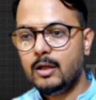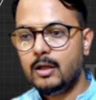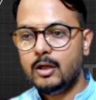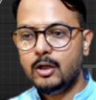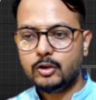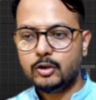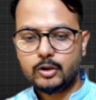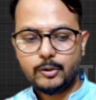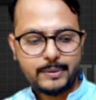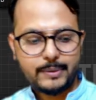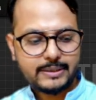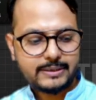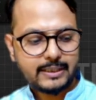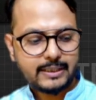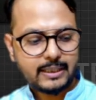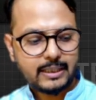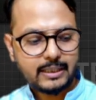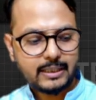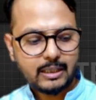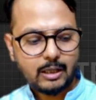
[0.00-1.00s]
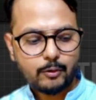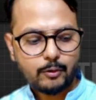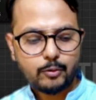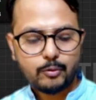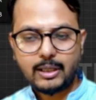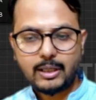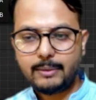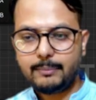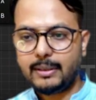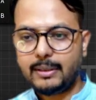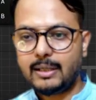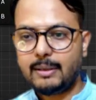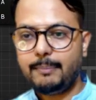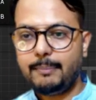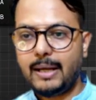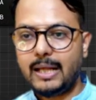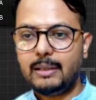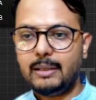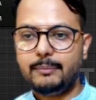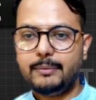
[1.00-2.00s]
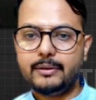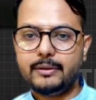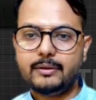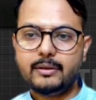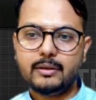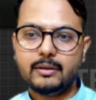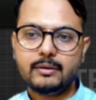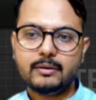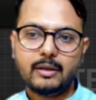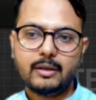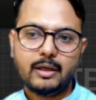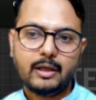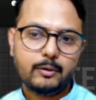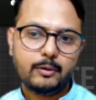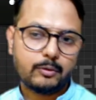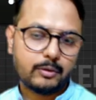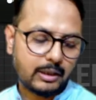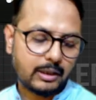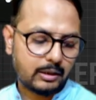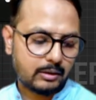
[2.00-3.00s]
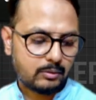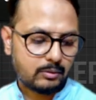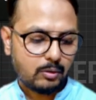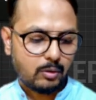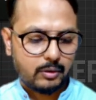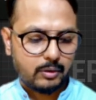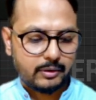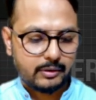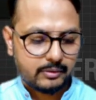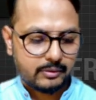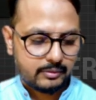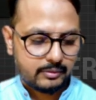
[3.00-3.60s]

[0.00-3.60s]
So basically, now you can make a parameter and you can call it.